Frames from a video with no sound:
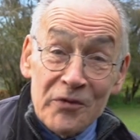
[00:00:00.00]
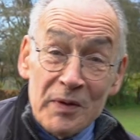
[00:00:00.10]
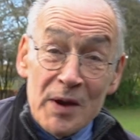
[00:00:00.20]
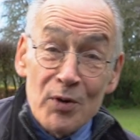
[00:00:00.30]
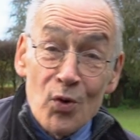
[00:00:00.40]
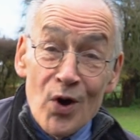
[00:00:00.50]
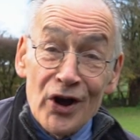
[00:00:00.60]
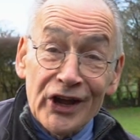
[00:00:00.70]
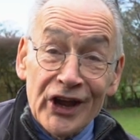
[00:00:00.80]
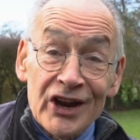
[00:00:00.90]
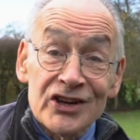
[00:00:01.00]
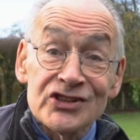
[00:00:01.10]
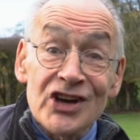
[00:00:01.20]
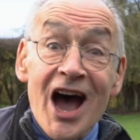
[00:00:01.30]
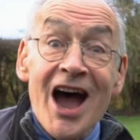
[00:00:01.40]
of people working
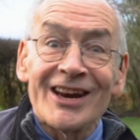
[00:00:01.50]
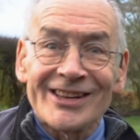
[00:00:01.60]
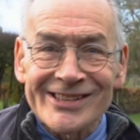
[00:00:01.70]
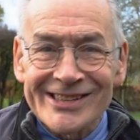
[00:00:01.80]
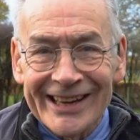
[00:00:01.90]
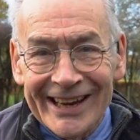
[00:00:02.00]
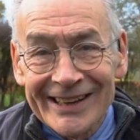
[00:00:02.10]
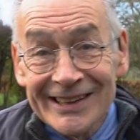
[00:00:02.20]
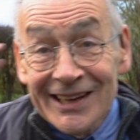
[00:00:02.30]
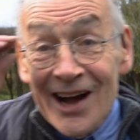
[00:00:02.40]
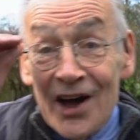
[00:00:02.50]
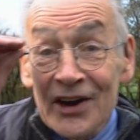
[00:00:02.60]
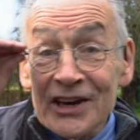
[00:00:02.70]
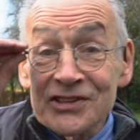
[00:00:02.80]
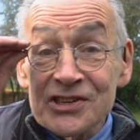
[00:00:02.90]
tirelessly, our
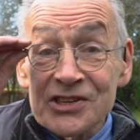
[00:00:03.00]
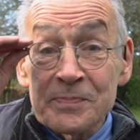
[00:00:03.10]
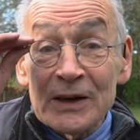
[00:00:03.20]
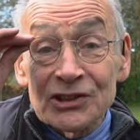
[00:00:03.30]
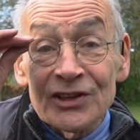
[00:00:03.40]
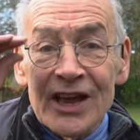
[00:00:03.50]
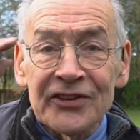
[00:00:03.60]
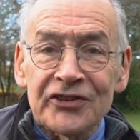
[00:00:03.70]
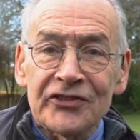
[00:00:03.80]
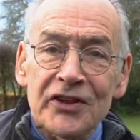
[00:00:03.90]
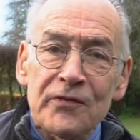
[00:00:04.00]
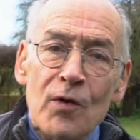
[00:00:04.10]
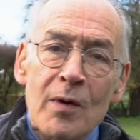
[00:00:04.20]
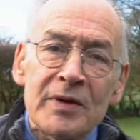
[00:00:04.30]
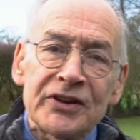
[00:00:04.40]
next special guest is the
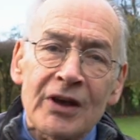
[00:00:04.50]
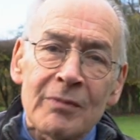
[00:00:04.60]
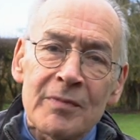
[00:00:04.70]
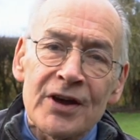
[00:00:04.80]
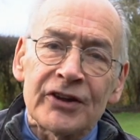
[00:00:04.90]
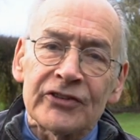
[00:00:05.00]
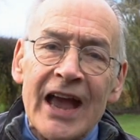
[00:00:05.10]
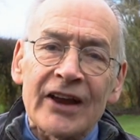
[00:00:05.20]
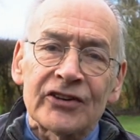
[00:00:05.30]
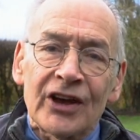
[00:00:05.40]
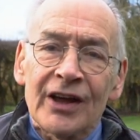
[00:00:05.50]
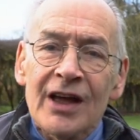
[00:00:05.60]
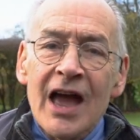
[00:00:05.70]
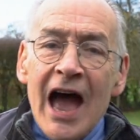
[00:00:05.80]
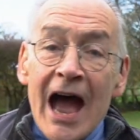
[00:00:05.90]
former Midsummer Murders actor
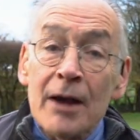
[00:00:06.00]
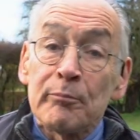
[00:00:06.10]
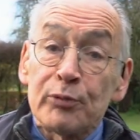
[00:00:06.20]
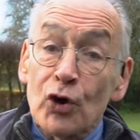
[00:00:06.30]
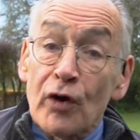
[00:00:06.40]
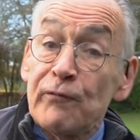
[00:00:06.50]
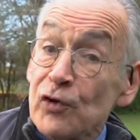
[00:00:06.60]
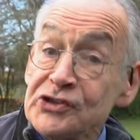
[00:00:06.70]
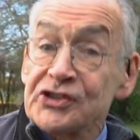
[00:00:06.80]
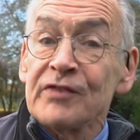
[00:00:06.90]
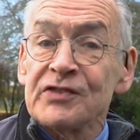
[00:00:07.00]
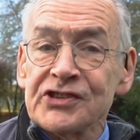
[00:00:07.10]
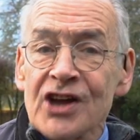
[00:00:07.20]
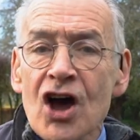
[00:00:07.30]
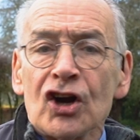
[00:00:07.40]
and Brooke voiceover
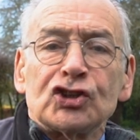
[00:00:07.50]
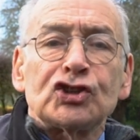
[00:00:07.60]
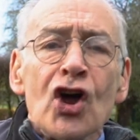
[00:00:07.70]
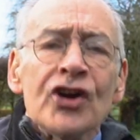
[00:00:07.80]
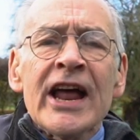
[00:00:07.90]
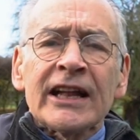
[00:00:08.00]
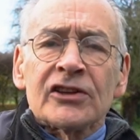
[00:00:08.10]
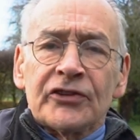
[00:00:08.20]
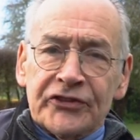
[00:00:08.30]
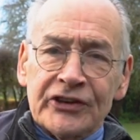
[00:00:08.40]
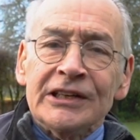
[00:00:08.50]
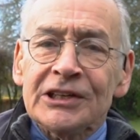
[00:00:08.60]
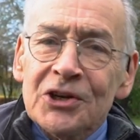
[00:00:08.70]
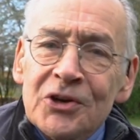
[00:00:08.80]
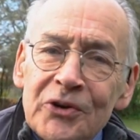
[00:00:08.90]
star John Nettles,
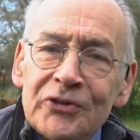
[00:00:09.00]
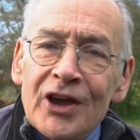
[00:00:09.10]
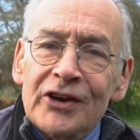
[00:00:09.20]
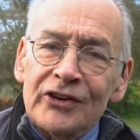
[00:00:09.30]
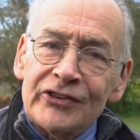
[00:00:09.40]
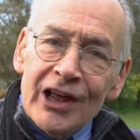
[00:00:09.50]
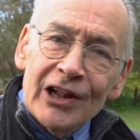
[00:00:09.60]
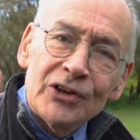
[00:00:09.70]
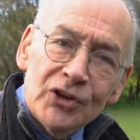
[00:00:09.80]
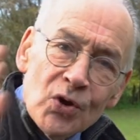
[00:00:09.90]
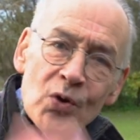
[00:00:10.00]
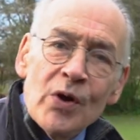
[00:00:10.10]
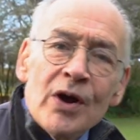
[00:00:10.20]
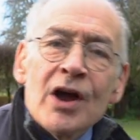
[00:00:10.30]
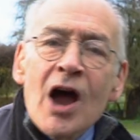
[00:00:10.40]
who's going to tell
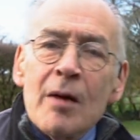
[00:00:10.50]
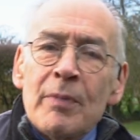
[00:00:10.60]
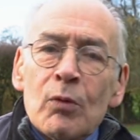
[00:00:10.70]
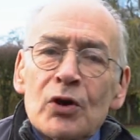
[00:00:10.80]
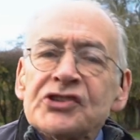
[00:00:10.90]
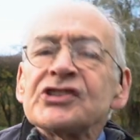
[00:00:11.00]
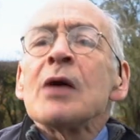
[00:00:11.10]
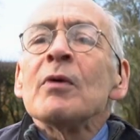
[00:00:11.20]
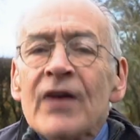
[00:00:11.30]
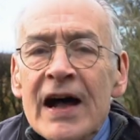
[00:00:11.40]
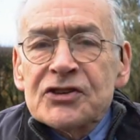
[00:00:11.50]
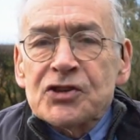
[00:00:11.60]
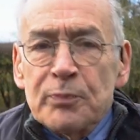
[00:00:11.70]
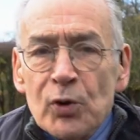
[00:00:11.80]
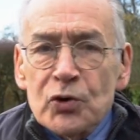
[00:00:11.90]
you about what some of our
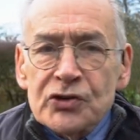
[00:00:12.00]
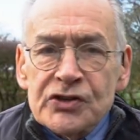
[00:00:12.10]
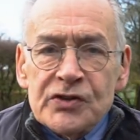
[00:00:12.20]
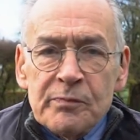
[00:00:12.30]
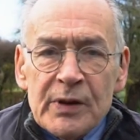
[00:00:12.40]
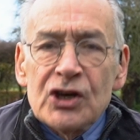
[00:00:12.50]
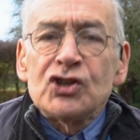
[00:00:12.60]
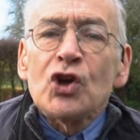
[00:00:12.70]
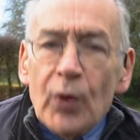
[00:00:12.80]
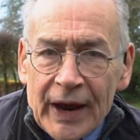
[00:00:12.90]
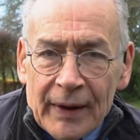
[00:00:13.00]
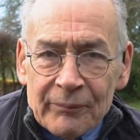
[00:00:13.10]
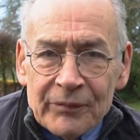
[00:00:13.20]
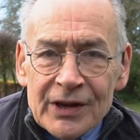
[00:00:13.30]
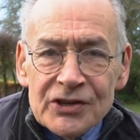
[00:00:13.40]
supporters have been
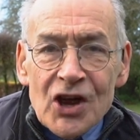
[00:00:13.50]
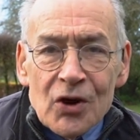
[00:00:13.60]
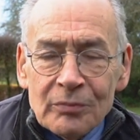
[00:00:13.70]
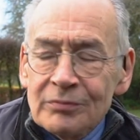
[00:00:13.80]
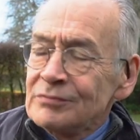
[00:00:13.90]
doing. So,